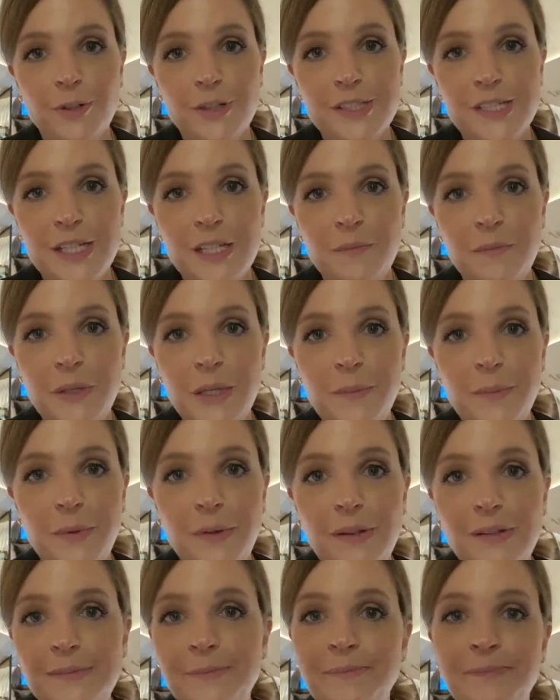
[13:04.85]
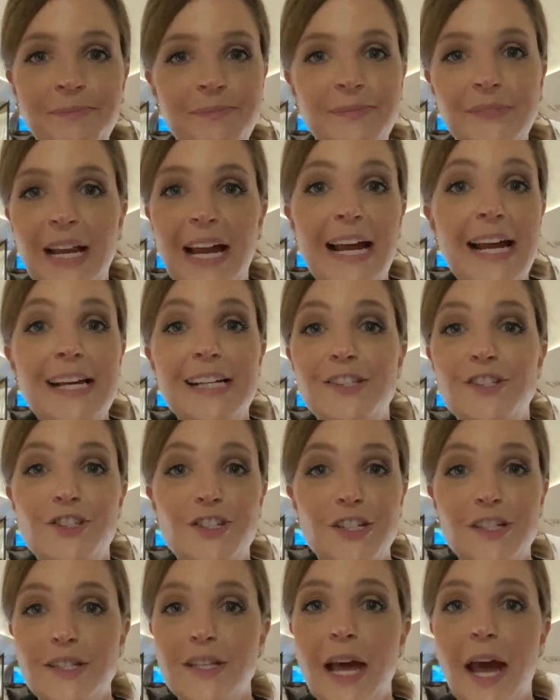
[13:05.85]
fourteen people.
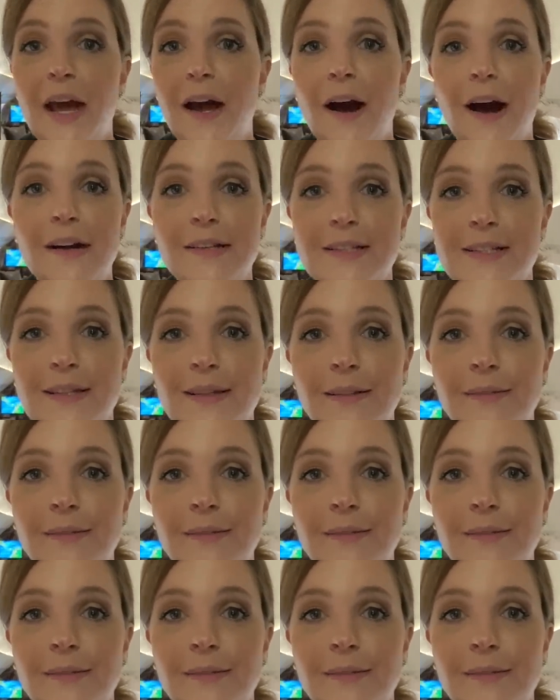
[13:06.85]
It's just chaos.